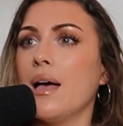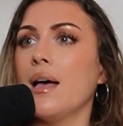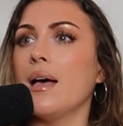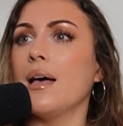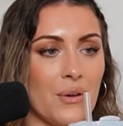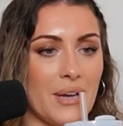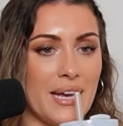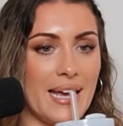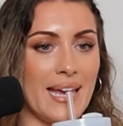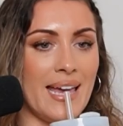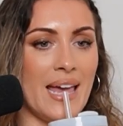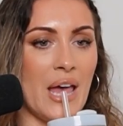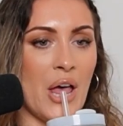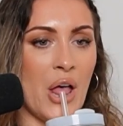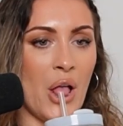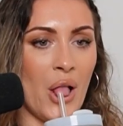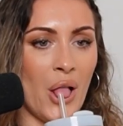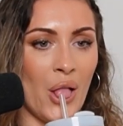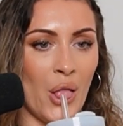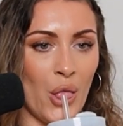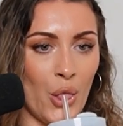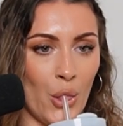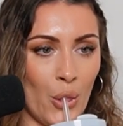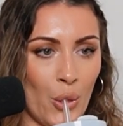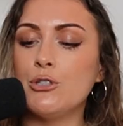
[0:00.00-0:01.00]
Okay.
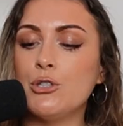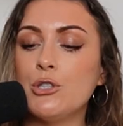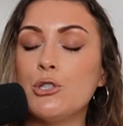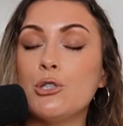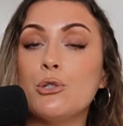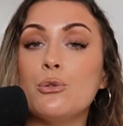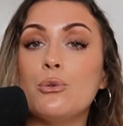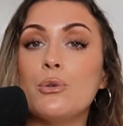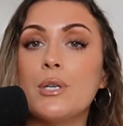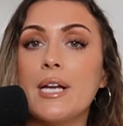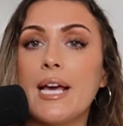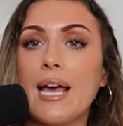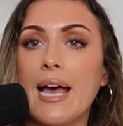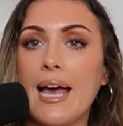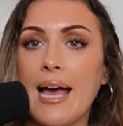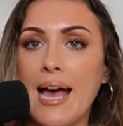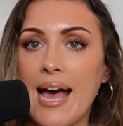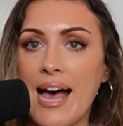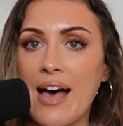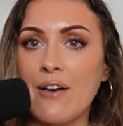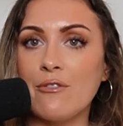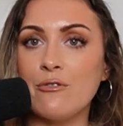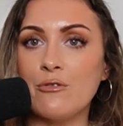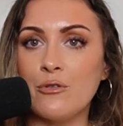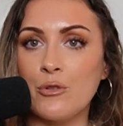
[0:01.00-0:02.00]
Truly, I
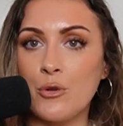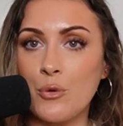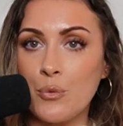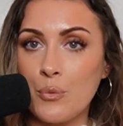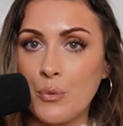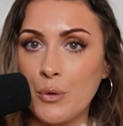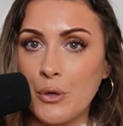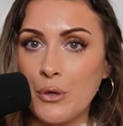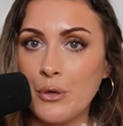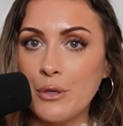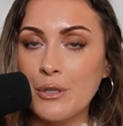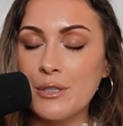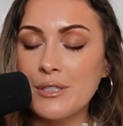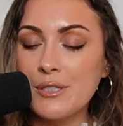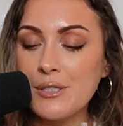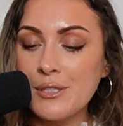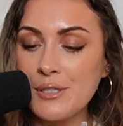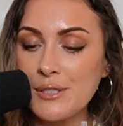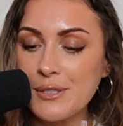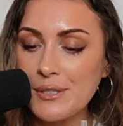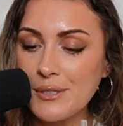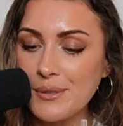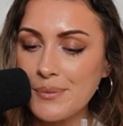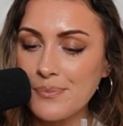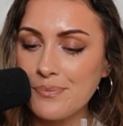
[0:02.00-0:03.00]
have no
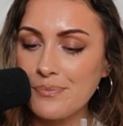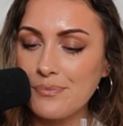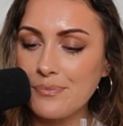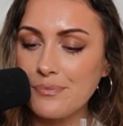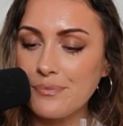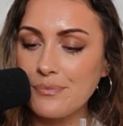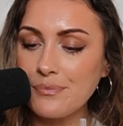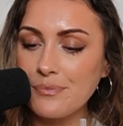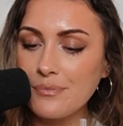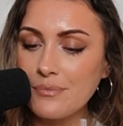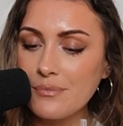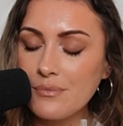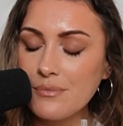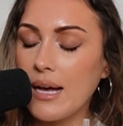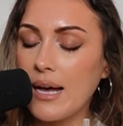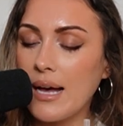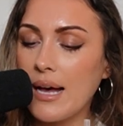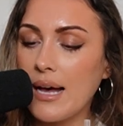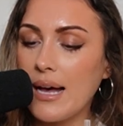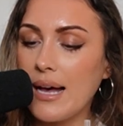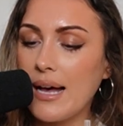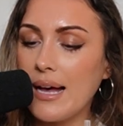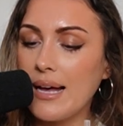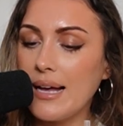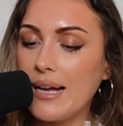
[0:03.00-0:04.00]
words.
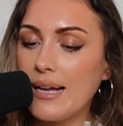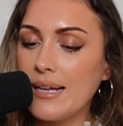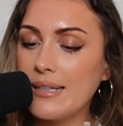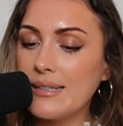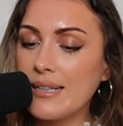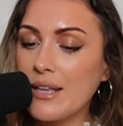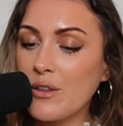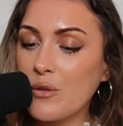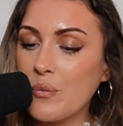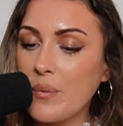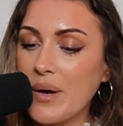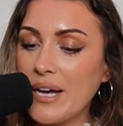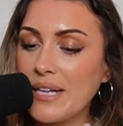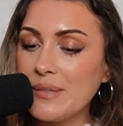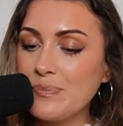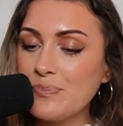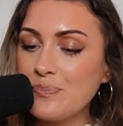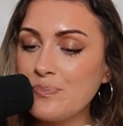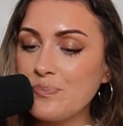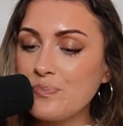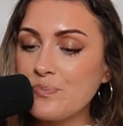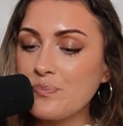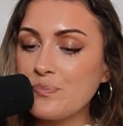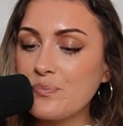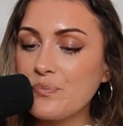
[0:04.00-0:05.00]
Another one.
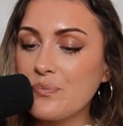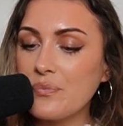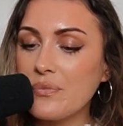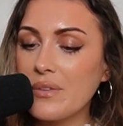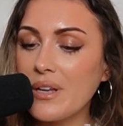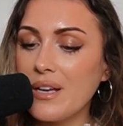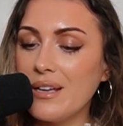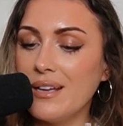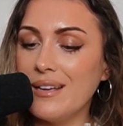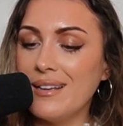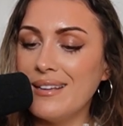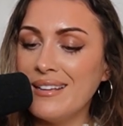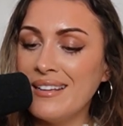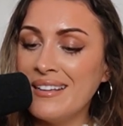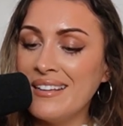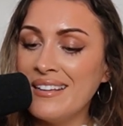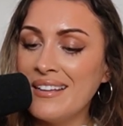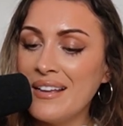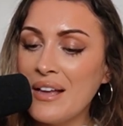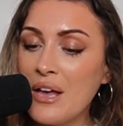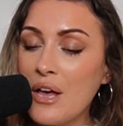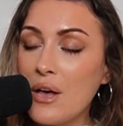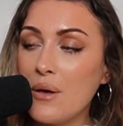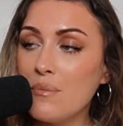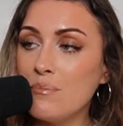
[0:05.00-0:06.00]

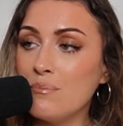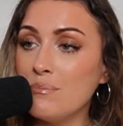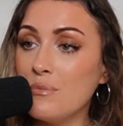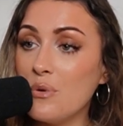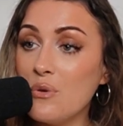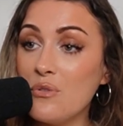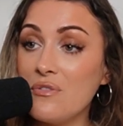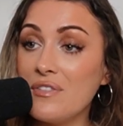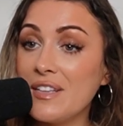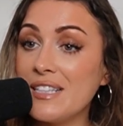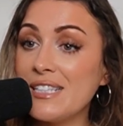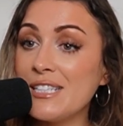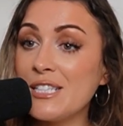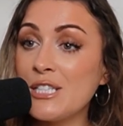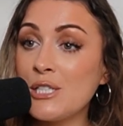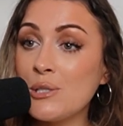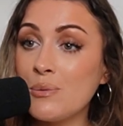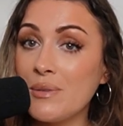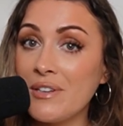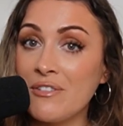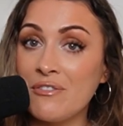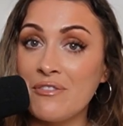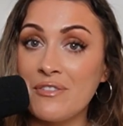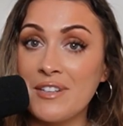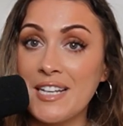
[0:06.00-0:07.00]
Moving
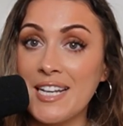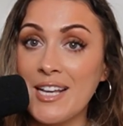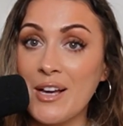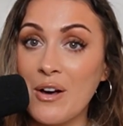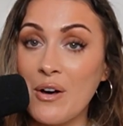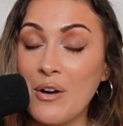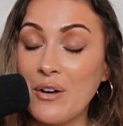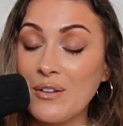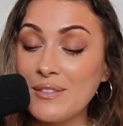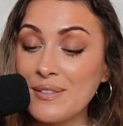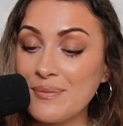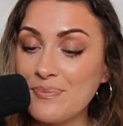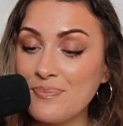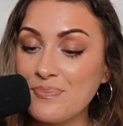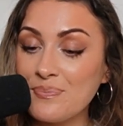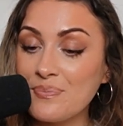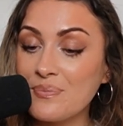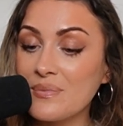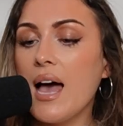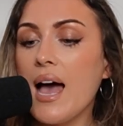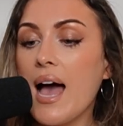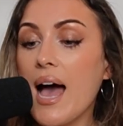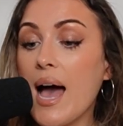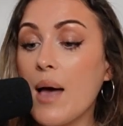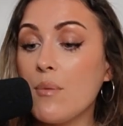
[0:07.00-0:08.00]
swiftly on.
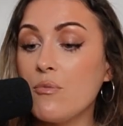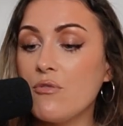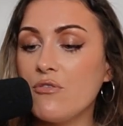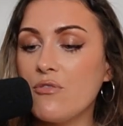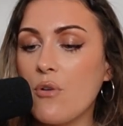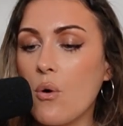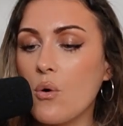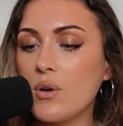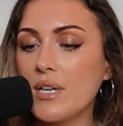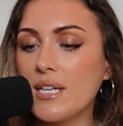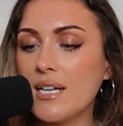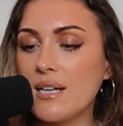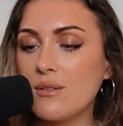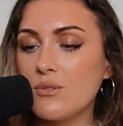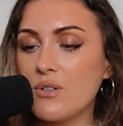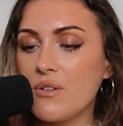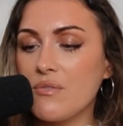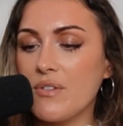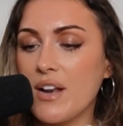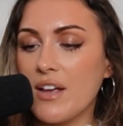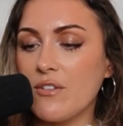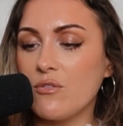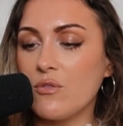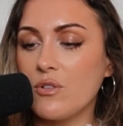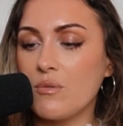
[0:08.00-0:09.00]
I'm falling out
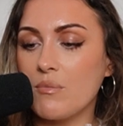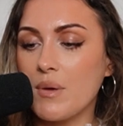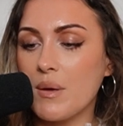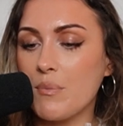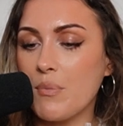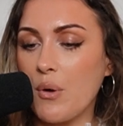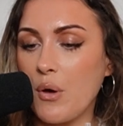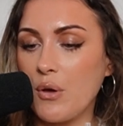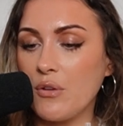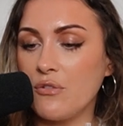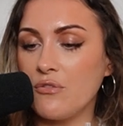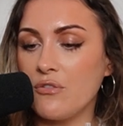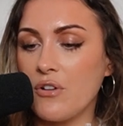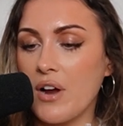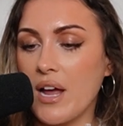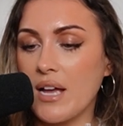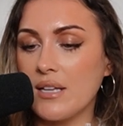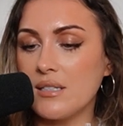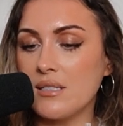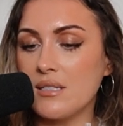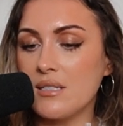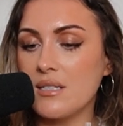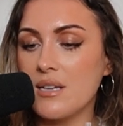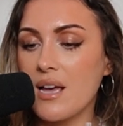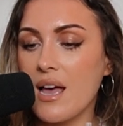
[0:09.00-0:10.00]
of love with my
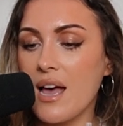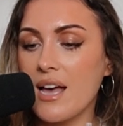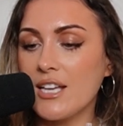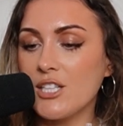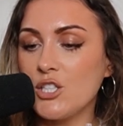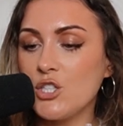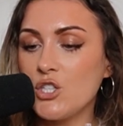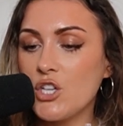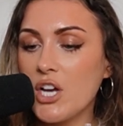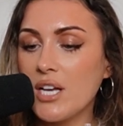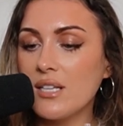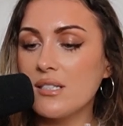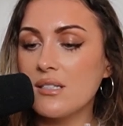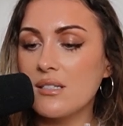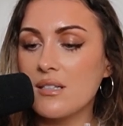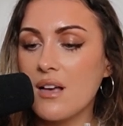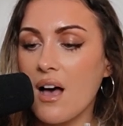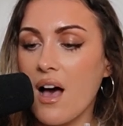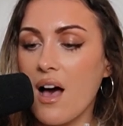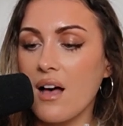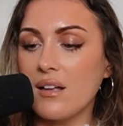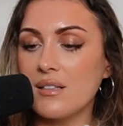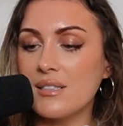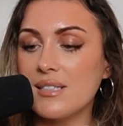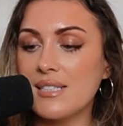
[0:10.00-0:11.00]
boyfriend. I just
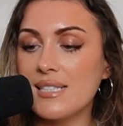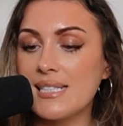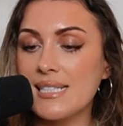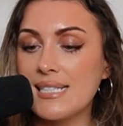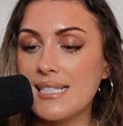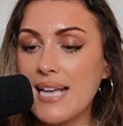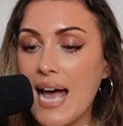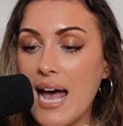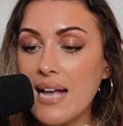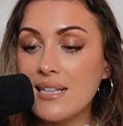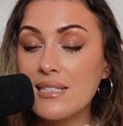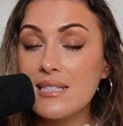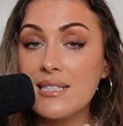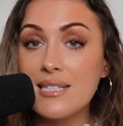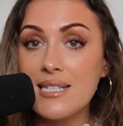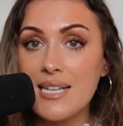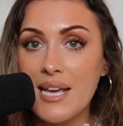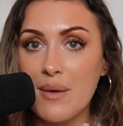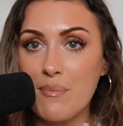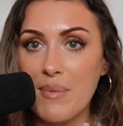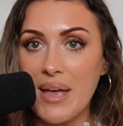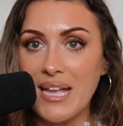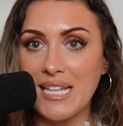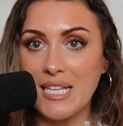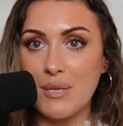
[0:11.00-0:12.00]
can't stand
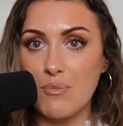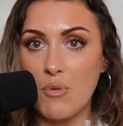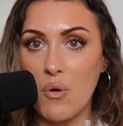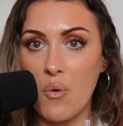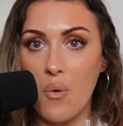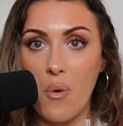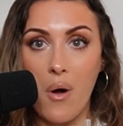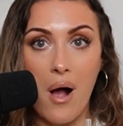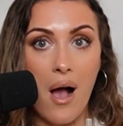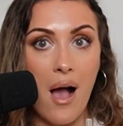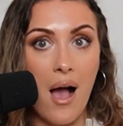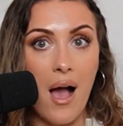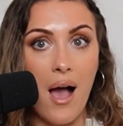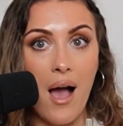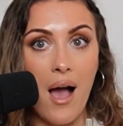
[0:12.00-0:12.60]
him anymore.